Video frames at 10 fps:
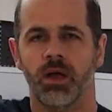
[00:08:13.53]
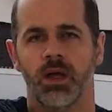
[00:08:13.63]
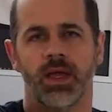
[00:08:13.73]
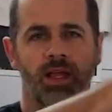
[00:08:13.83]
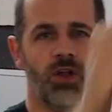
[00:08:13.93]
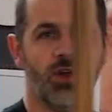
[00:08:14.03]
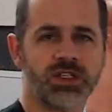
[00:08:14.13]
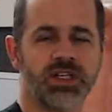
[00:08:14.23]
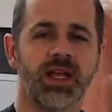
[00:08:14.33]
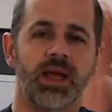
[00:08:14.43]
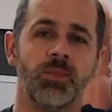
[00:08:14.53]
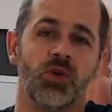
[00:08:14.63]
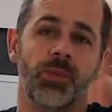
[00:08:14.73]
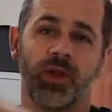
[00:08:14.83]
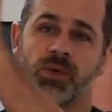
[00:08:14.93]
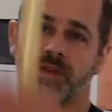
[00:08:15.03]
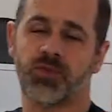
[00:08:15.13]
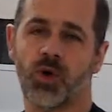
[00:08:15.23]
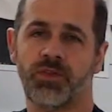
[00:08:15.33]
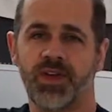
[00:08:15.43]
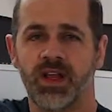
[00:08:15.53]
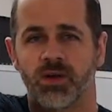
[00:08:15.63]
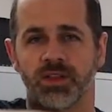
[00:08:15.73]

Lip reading: It looks like I'm gripping with the forefinger and